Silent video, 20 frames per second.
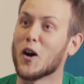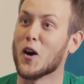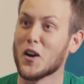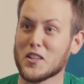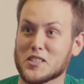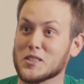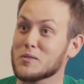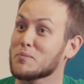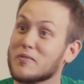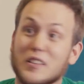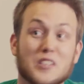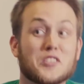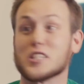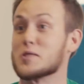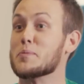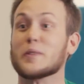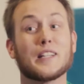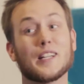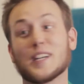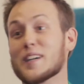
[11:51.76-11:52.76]
Awesome.
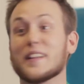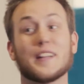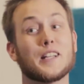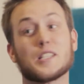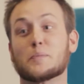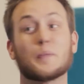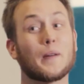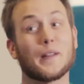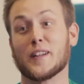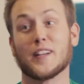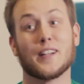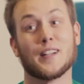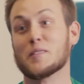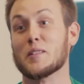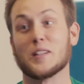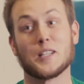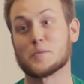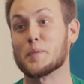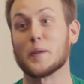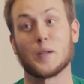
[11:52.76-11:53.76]
Jasmine, it's been
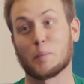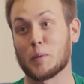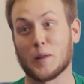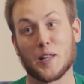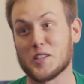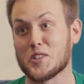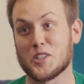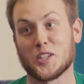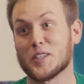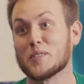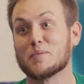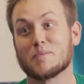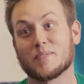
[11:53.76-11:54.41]
a pleasure.